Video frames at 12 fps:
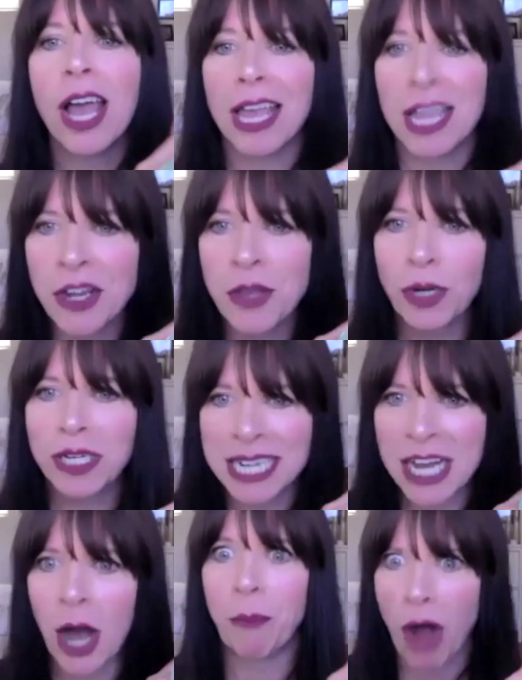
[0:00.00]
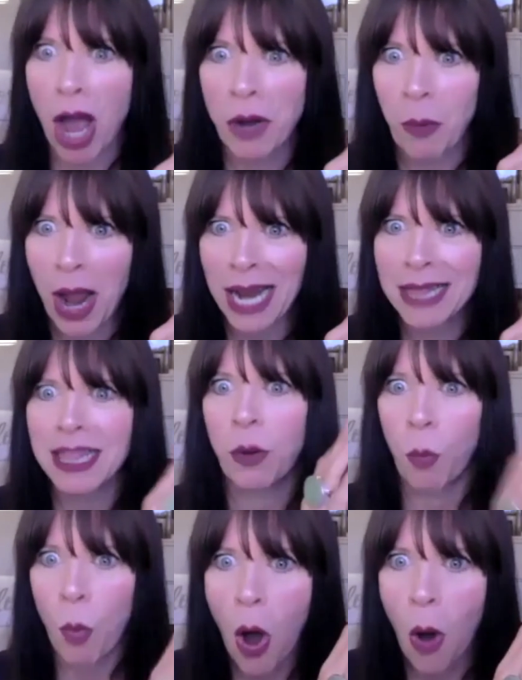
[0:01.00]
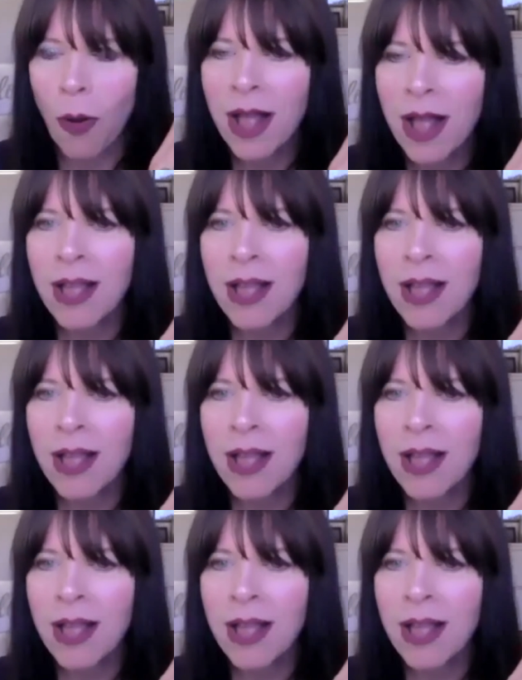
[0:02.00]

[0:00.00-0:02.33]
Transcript: in New York City on Broadway. Like, whoa.